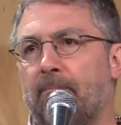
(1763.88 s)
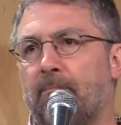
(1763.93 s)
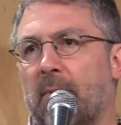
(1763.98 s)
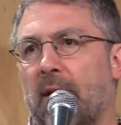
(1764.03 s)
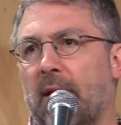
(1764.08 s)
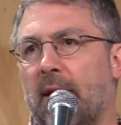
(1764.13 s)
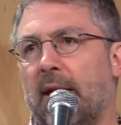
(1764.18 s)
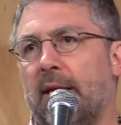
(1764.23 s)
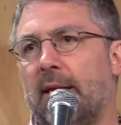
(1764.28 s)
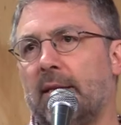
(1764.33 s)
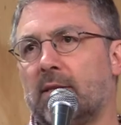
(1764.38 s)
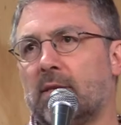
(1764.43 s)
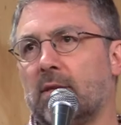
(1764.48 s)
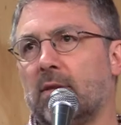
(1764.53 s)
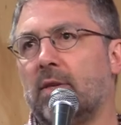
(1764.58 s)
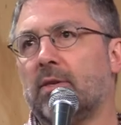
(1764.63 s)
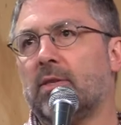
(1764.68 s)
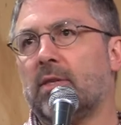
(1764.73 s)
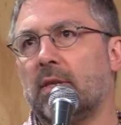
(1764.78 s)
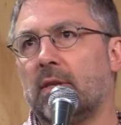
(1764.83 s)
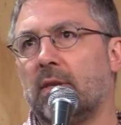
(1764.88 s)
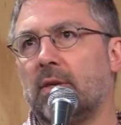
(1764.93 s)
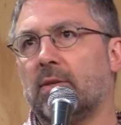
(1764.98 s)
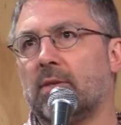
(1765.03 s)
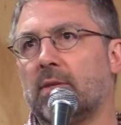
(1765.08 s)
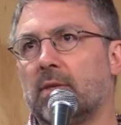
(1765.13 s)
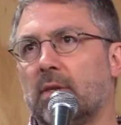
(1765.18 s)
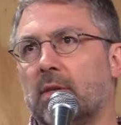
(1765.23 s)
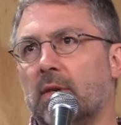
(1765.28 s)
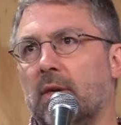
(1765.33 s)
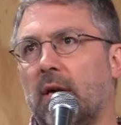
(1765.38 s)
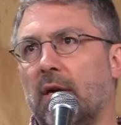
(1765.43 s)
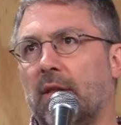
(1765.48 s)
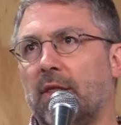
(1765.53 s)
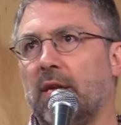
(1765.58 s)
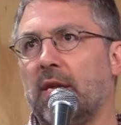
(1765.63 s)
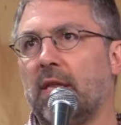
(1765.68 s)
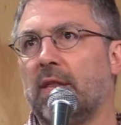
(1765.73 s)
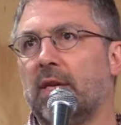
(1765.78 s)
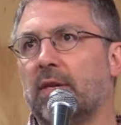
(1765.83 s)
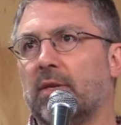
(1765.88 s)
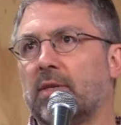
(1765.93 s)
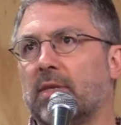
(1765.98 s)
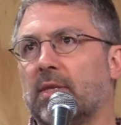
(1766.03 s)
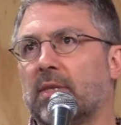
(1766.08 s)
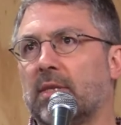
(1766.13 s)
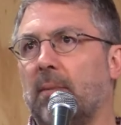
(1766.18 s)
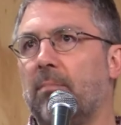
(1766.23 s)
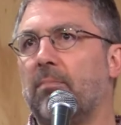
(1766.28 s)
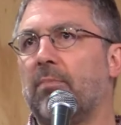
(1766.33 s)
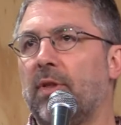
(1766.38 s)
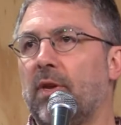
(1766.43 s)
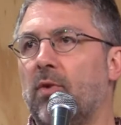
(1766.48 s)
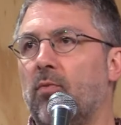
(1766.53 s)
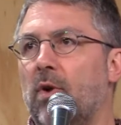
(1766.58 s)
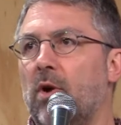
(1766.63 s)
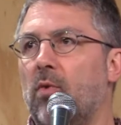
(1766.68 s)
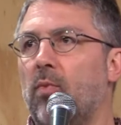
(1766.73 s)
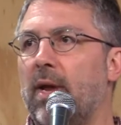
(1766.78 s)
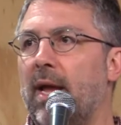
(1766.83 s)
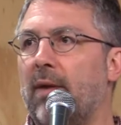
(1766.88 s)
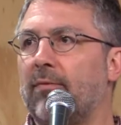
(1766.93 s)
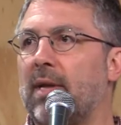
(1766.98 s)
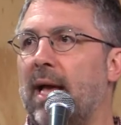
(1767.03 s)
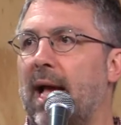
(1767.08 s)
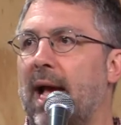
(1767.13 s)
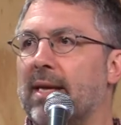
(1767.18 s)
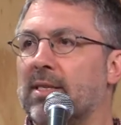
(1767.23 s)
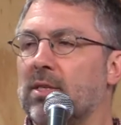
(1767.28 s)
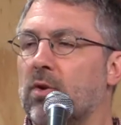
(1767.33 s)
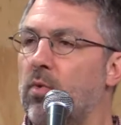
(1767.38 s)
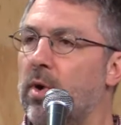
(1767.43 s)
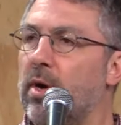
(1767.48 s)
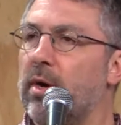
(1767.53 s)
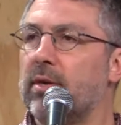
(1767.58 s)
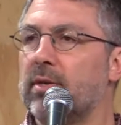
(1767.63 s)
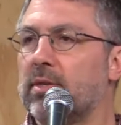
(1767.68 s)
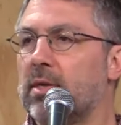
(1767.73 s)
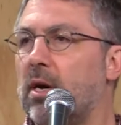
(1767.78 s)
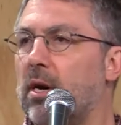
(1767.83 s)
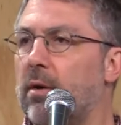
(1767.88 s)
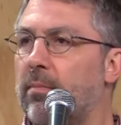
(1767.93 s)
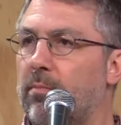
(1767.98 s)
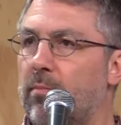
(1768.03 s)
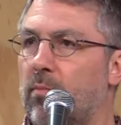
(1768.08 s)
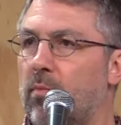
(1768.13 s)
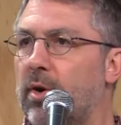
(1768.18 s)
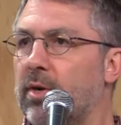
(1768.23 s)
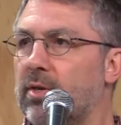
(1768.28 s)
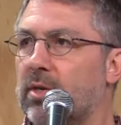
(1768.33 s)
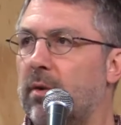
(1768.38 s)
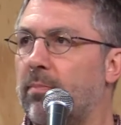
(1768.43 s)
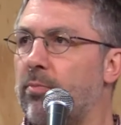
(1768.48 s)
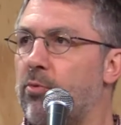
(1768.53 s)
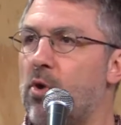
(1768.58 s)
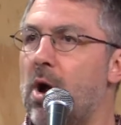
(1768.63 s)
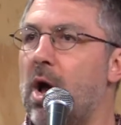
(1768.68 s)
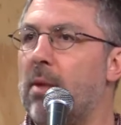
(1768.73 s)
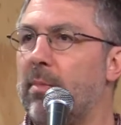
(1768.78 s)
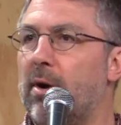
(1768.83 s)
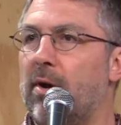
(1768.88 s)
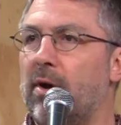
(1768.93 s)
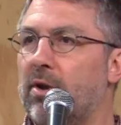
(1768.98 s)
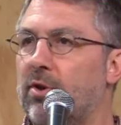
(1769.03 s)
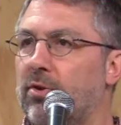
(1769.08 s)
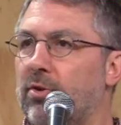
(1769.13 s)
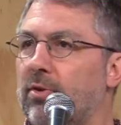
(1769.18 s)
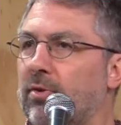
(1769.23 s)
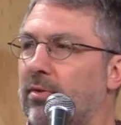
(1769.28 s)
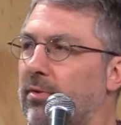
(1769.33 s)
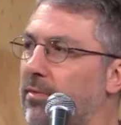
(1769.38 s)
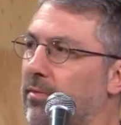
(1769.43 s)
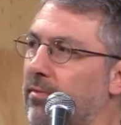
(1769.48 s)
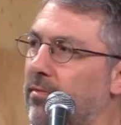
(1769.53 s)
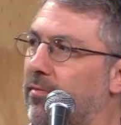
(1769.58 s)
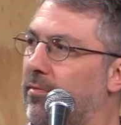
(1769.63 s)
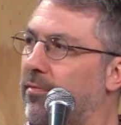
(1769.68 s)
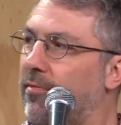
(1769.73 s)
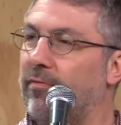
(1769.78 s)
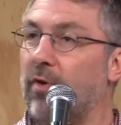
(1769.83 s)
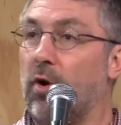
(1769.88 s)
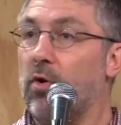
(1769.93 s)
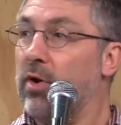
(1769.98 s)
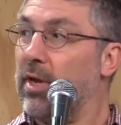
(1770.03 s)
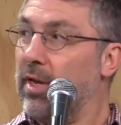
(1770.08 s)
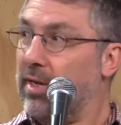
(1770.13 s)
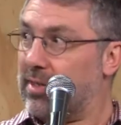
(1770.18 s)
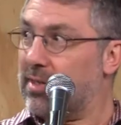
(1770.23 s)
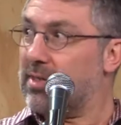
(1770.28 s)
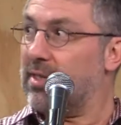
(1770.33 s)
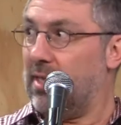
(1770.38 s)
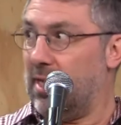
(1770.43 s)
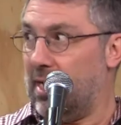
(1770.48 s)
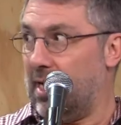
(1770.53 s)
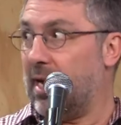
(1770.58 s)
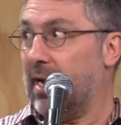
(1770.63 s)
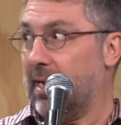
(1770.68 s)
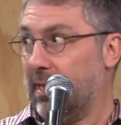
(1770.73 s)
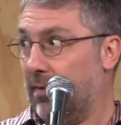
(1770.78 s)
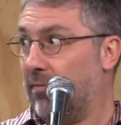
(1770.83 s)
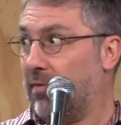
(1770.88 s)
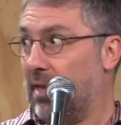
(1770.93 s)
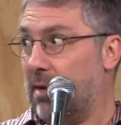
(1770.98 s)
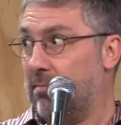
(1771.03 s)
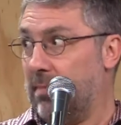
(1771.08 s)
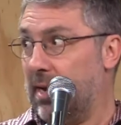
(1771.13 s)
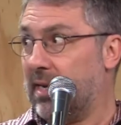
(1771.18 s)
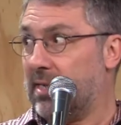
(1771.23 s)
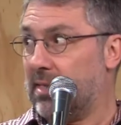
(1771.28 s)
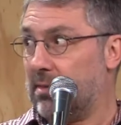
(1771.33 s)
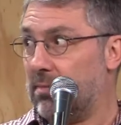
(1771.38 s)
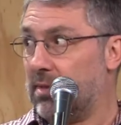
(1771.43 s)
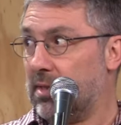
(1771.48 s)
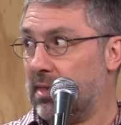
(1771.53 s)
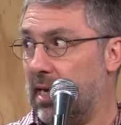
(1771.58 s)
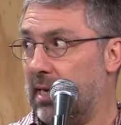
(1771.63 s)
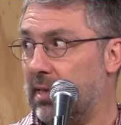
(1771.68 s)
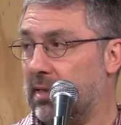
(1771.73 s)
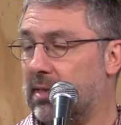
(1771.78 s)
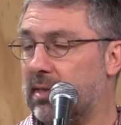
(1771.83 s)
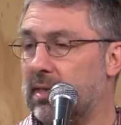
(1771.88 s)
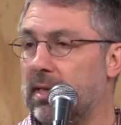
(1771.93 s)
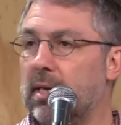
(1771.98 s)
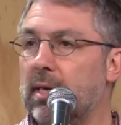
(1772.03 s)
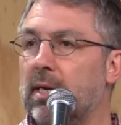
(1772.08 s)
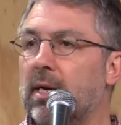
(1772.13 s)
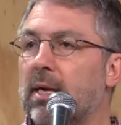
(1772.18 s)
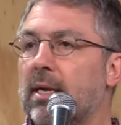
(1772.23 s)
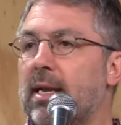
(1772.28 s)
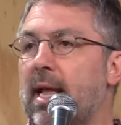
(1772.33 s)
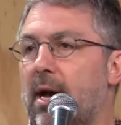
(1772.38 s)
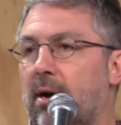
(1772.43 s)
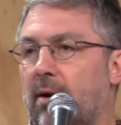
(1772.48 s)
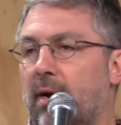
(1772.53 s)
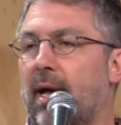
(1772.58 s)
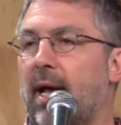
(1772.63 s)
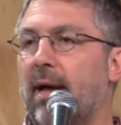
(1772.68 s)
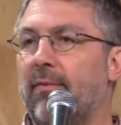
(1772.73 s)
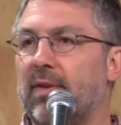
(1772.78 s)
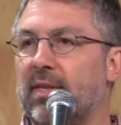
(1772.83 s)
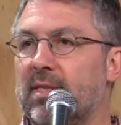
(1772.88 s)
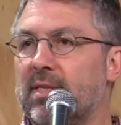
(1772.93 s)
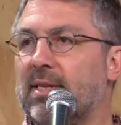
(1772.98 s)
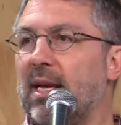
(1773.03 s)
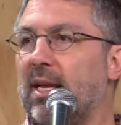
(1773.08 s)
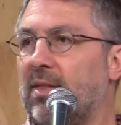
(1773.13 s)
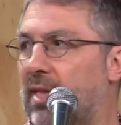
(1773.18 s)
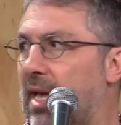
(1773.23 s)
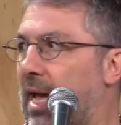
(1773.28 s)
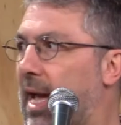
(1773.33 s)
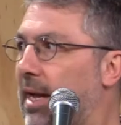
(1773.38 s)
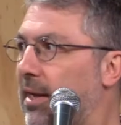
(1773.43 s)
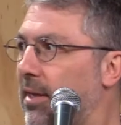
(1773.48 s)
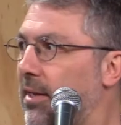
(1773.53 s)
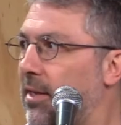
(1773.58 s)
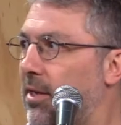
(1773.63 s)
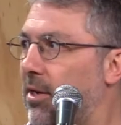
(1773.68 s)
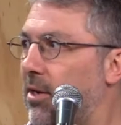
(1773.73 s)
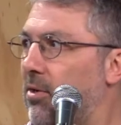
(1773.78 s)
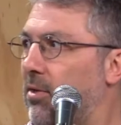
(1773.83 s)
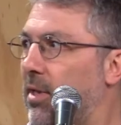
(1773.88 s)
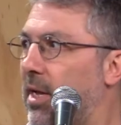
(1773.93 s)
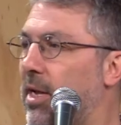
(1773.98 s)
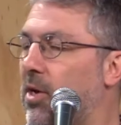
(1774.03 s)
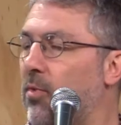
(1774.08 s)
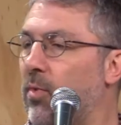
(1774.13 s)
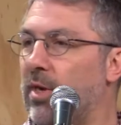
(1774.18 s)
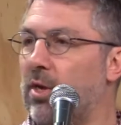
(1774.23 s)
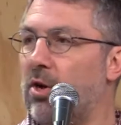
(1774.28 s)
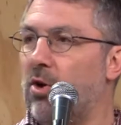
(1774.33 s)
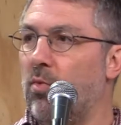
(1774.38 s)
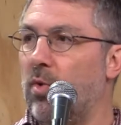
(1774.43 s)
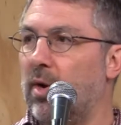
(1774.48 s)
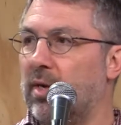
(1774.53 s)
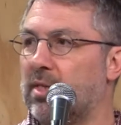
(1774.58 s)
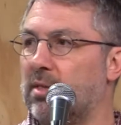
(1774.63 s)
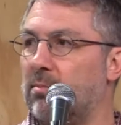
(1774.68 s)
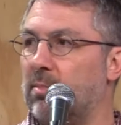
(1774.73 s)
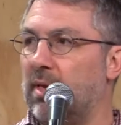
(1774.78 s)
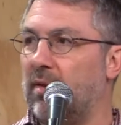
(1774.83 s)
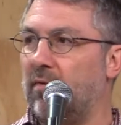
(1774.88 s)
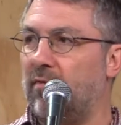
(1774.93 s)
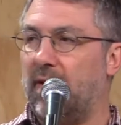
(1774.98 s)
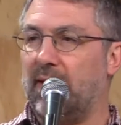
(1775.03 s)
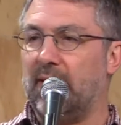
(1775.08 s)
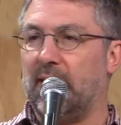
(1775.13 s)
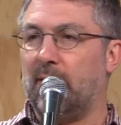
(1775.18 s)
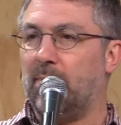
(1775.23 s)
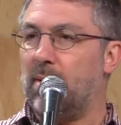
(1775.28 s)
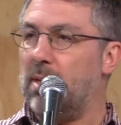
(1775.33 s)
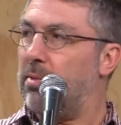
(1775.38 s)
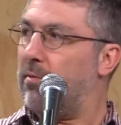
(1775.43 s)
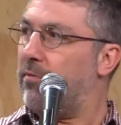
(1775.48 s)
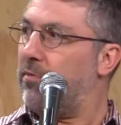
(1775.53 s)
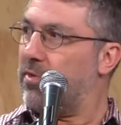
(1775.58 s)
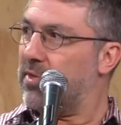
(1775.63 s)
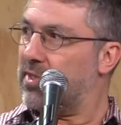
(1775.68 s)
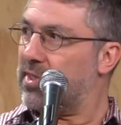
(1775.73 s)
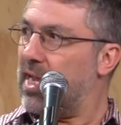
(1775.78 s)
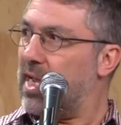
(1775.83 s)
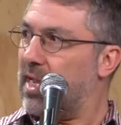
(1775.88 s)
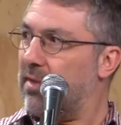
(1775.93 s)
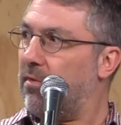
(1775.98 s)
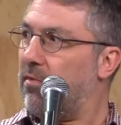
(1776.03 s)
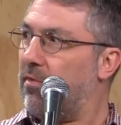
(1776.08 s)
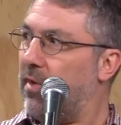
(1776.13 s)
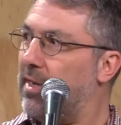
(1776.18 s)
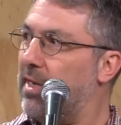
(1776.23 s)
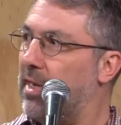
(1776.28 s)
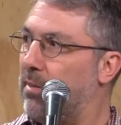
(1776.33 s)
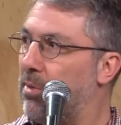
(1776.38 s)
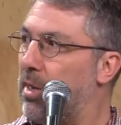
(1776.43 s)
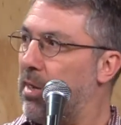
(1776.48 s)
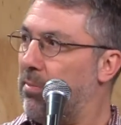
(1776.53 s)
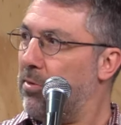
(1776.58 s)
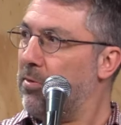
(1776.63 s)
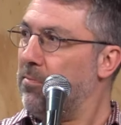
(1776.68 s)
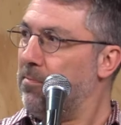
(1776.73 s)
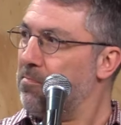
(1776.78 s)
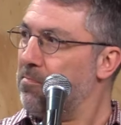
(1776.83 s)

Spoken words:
And so I think there's something where we have to ask, where's our primary focus lie, if that makes some sense. Now, having said that, we don't want to be offending people for the sake of offending people,